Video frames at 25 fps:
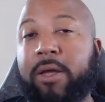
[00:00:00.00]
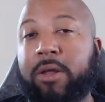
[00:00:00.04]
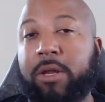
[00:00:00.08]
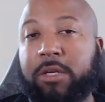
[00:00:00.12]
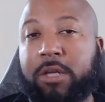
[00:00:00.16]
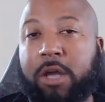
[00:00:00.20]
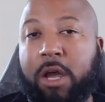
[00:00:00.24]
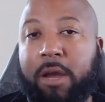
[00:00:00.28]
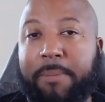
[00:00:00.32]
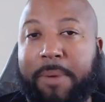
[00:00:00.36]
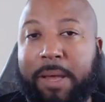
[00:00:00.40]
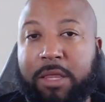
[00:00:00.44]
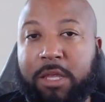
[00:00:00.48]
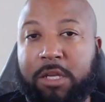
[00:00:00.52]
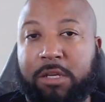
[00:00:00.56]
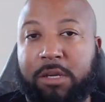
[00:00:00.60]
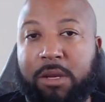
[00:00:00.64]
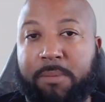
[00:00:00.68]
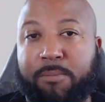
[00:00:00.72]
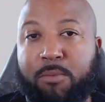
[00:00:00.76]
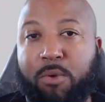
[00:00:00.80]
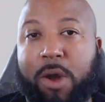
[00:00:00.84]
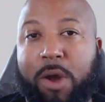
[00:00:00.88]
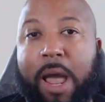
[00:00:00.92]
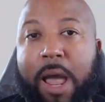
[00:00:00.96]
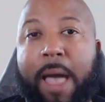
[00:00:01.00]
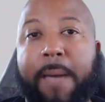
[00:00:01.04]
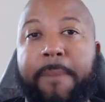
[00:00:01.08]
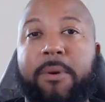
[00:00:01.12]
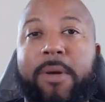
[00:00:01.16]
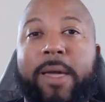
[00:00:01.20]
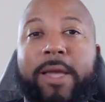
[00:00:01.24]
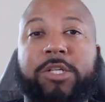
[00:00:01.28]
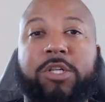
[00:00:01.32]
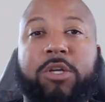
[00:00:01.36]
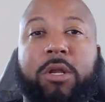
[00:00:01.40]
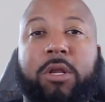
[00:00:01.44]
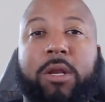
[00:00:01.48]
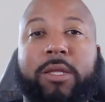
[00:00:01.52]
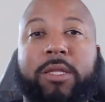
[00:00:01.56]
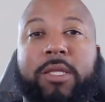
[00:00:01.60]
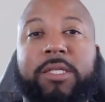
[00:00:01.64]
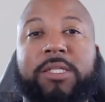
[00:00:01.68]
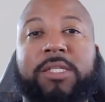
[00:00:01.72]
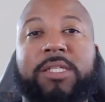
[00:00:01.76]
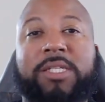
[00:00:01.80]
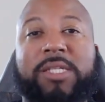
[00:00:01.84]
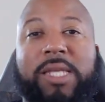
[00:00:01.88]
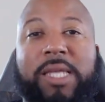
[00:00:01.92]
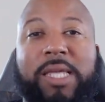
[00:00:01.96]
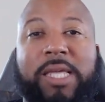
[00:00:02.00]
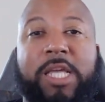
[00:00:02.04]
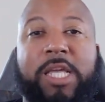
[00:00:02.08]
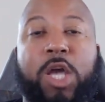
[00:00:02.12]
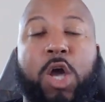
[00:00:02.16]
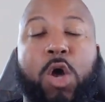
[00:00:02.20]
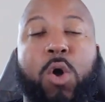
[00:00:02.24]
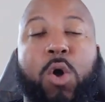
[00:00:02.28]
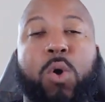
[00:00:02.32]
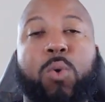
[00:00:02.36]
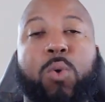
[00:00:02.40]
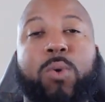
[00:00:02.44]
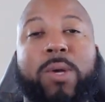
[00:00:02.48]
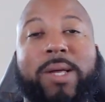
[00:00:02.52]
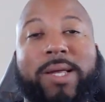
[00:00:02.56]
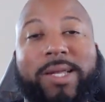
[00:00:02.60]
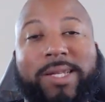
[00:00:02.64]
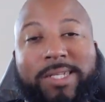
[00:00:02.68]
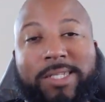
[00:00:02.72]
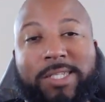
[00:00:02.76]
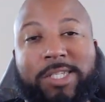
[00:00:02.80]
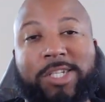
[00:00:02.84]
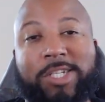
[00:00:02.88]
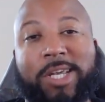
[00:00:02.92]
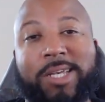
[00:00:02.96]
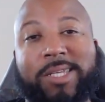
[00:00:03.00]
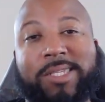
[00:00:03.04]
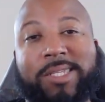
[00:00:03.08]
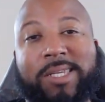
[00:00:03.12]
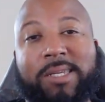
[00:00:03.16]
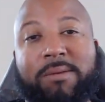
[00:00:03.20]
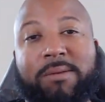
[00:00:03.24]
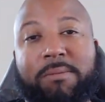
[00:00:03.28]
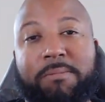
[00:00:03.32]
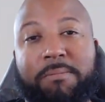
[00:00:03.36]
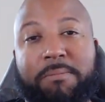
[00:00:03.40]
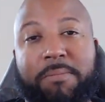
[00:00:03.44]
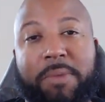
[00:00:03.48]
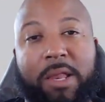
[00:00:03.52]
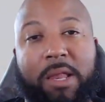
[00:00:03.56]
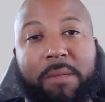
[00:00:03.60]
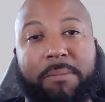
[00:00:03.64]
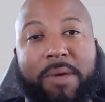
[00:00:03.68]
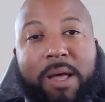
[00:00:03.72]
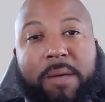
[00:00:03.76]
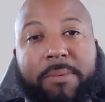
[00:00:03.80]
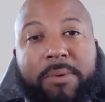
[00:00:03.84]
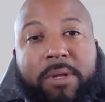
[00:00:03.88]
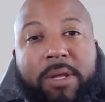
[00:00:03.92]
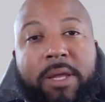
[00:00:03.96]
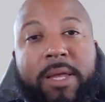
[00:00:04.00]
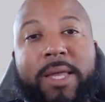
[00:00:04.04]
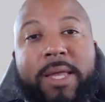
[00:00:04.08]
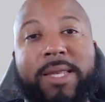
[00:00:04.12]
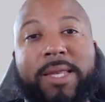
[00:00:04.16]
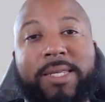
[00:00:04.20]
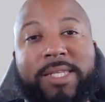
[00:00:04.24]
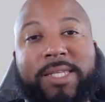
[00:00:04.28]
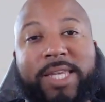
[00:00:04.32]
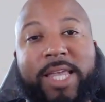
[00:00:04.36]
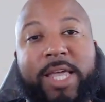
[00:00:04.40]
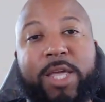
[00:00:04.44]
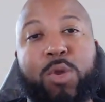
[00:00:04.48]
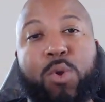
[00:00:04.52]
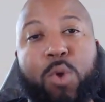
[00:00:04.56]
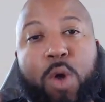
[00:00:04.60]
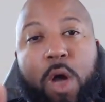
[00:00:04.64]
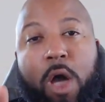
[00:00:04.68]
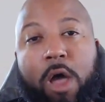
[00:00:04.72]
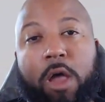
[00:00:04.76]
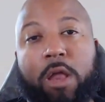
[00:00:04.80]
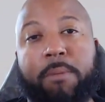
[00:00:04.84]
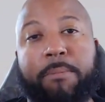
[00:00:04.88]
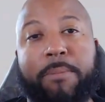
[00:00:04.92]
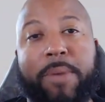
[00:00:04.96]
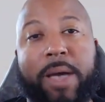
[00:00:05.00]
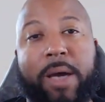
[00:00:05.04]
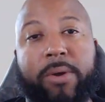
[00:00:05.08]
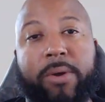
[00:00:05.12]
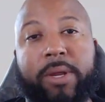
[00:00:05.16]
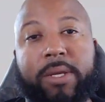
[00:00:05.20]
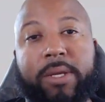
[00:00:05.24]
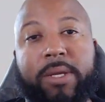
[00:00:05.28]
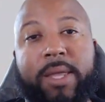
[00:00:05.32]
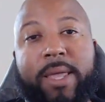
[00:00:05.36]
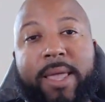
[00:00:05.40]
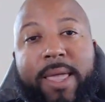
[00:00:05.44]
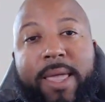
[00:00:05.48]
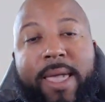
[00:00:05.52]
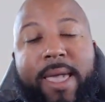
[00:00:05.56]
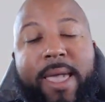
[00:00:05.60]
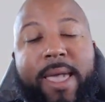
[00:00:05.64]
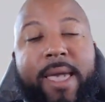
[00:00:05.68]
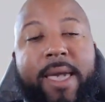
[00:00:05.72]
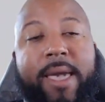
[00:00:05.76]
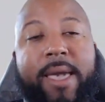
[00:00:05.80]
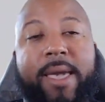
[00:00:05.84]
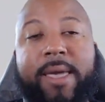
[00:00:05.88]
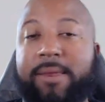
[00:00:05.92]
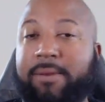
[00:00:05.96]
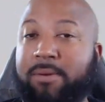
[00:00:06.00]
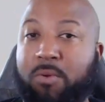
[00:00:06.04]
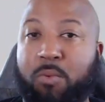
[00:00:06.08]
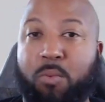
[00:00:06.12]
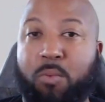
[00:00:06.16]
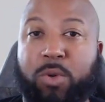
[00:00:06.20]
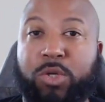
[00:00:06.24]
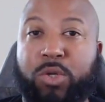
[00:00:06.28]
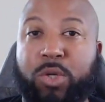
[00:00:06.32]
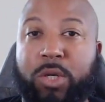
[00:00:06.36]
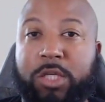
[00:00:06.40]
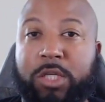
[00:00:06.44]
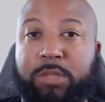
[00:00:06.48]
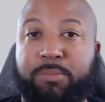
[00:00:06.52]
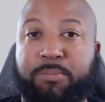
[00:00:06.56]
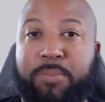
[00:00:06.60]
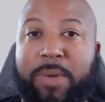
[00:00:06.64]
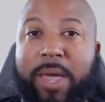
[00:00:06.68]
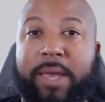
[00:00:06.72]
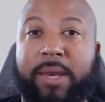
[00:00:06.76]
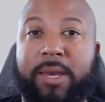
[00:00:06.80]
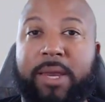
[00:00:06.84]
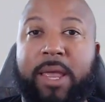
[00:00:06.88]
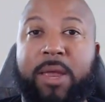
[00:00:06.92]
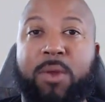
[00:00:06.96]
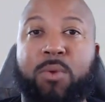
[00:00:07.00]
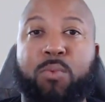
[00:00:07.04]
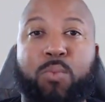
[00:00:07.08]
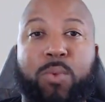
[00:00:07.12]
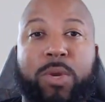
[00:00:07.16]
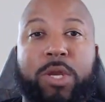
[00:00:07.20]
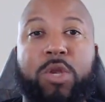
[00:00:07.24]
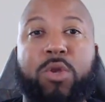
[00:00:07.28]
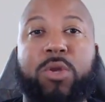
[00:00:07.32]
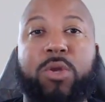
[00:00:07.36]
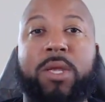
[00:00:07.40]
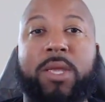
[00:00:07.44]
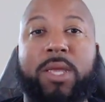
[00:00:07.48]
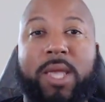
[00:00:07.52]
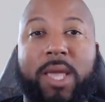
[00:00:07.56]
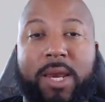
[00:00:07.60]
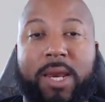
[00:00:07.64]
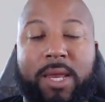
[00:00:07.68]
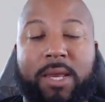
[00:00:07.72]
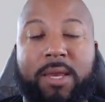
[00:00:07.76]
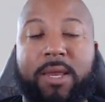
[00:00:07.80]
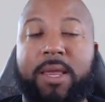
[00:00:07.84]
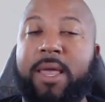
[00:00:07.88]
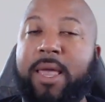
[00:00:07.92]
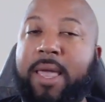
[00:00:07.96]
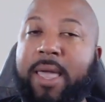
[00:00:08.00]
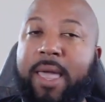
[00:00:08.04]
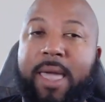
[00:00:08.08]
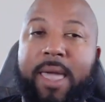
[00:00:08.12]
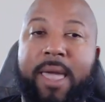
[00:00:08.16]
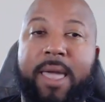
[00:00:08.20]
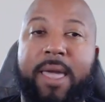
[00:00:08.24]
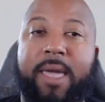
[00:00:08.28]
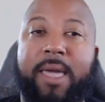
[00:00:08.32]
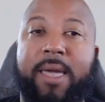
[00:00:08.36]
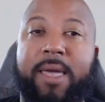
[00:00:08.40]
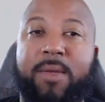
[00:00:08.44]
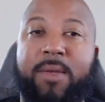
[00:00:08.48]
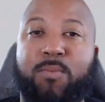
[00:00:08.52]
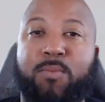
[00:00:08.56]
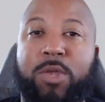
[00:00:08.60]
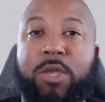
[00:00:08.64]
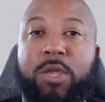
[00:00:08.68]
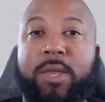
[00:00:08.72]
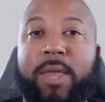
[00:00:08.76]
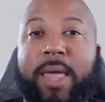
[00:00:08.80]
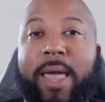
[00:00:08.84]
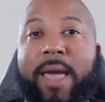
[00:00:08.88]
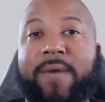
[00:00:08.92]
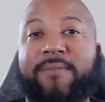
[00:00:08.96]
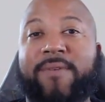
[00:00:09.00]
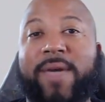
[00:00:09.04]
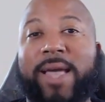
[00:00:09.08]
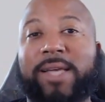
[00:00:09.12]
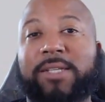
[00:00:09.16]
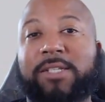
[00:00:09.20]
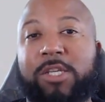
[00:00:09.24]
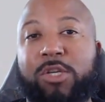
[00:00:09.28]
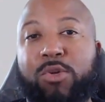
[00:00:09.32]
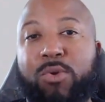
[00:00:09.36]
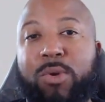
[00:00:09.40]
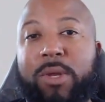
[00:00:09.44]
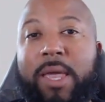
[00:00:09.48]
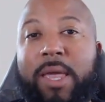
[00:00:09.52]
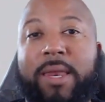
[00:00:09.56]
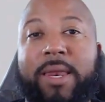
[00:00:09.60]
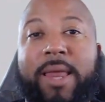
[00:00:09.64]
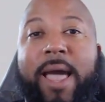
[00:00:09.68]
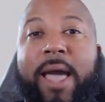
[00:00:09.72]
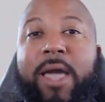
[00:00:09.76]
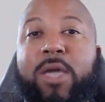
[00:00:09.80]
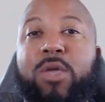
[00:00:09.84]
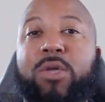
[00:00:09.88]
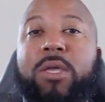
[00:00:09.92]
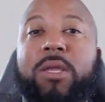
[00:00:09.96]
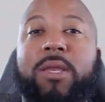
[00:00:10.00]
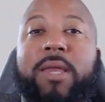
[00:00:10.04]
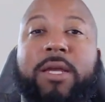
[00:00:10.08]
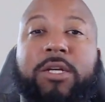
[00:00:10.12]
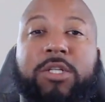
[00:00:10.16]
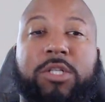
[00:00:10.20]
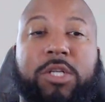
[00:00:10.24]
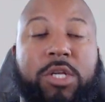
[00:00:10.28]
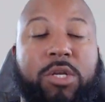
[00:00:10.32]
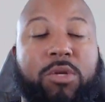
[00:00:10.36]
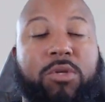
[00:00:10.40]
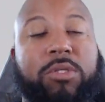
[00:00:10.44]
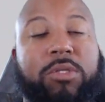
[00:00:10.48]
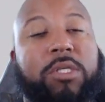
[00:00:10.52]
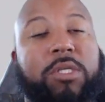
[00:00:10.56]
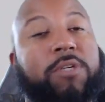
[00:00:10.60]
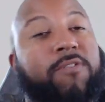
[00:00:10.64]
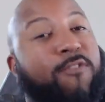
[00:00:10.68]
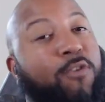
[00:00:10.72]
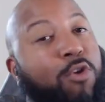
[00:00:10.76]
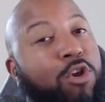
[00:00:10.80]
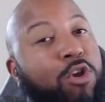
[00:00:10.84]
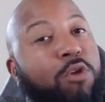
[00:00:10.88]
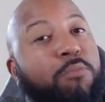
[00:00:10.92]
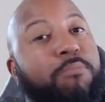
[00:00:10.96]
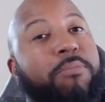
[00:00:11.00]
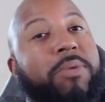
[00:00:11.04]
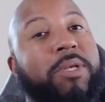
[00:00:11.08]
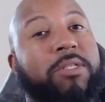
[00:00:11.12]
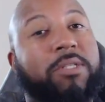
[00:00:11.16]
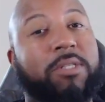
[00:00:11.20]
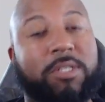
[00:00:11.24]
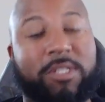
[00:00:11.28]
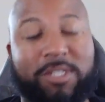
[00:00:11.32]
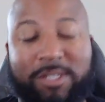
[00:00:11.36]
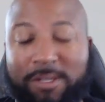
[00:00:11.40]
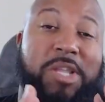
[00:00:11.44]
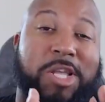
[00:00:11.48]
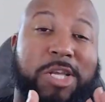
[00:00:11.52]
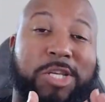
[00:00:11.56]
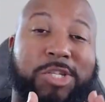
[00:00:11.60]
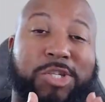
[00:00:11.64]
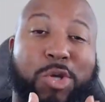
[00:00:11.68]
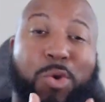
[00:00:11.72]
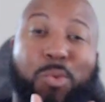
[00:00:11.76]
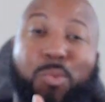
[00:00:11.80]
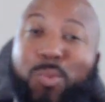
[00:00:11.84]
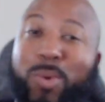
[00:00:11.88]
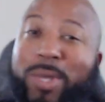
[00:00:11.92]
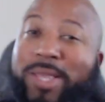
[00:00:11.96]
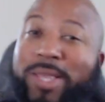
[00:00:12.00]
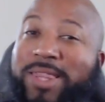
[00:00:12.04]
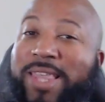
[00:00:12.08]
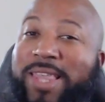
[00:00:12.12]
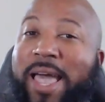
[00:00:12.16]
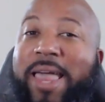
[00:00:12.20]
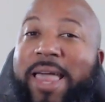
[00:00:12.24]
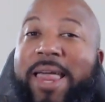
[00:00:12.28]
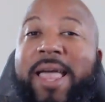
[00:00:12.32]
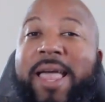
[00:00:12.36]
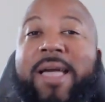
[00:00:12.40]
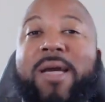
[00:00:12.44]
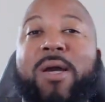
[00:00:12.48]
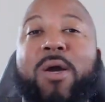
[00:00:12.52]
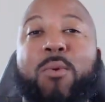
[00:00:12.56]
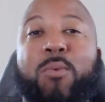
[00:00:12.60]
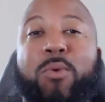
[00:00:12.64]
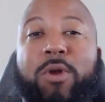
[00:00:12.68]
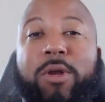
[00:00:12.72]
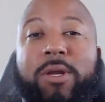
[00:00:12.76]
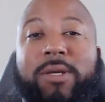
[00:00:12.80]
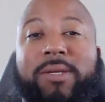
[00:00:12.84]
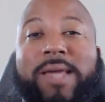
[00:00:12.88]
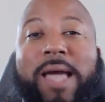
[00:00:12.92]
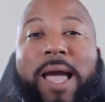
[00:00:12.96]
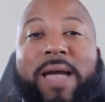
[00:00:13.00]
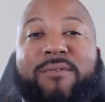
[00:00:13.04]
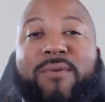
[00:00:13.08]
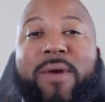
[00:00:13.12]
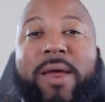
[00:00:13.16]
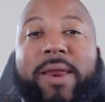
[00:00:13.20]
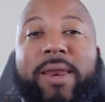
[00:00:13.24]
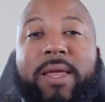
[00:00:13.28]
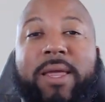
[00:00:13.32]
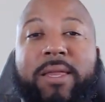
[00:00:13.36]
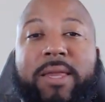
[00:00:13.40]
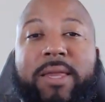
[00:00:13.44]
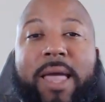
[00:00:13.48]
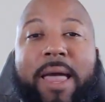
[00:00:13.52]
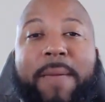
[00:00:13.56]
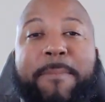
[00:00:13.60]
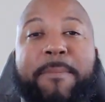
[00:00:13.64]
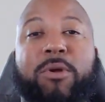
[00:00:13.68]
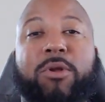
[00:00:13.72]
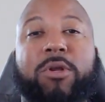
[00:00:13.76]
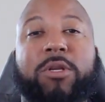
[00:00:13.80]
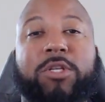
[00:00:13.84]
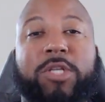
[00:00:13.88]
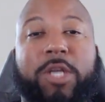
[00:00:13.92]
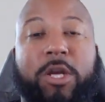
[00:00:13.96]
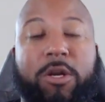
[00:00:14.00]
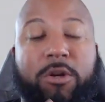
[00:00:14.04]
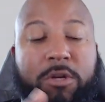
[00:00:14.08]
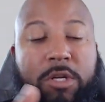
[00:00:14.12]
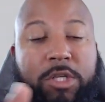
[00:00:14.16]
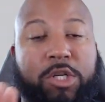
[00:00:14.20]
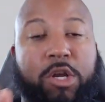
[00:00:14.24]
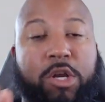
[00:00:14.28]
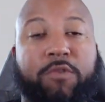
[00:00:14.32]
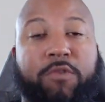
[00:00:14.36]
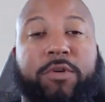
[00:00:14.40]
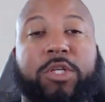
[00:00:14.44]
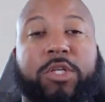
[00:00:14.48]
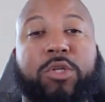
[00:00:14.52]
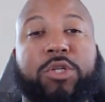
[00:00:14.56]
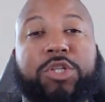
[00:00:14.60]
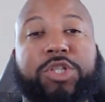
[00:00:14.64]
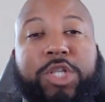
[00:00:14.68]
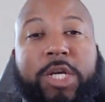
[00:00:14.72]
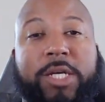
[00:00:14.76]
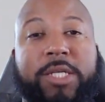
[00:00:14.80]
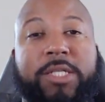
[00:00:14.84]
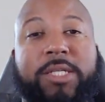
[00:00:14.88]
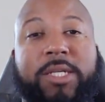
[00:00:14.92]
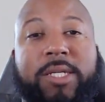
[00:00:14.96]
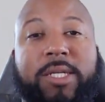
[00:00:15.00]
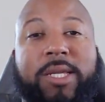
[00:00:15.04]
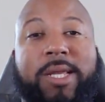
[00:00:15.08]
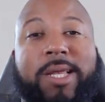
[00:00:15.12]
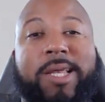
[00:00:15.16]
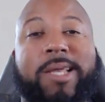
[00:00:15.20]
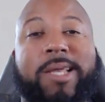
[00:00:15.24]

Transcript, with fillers: going to talk about this anymore. I'm actually going to let the CEO, Justin Belobaba, tell you all about it and what to expect and when you can get it and when you can have access to it and how you can actually use this for your business. So with that, we're going to dive right in. I'm going to turn this over to Justin.